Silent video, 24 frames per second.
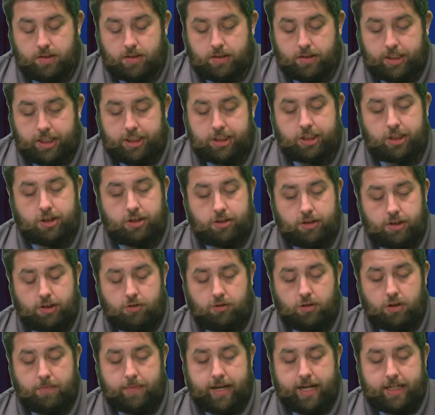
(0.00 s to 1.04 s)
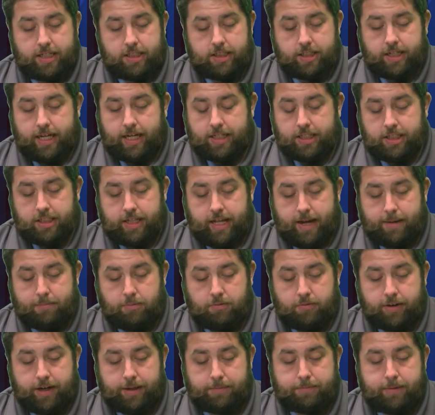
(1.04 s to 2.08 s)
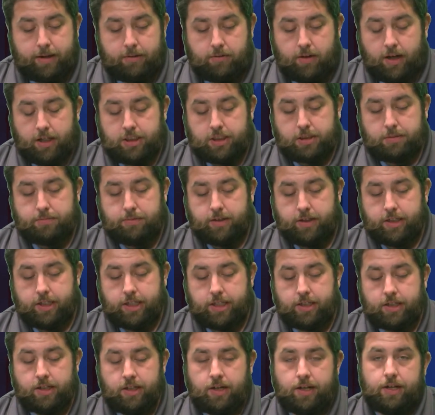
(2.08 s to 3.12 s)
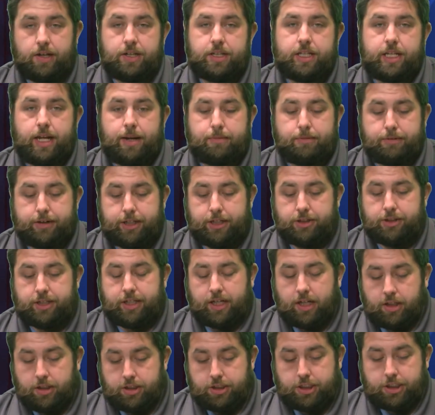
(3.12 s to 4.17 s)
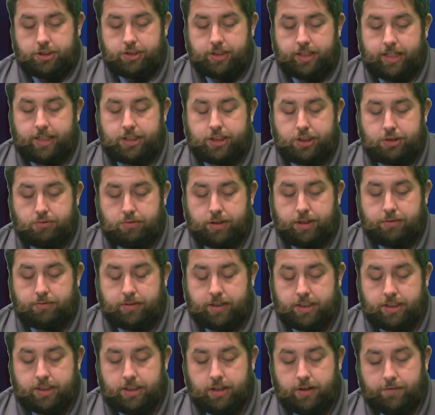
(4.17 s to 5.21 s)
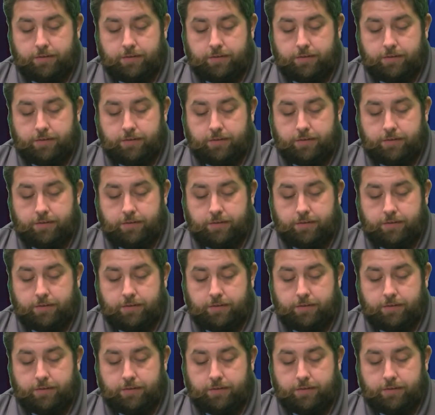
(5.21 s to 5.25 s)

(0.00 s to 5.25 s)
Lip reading: He's a third quarterback to get to that point. Ben Roethlisberger, Dan Marino, the other two to get to 20 wins in their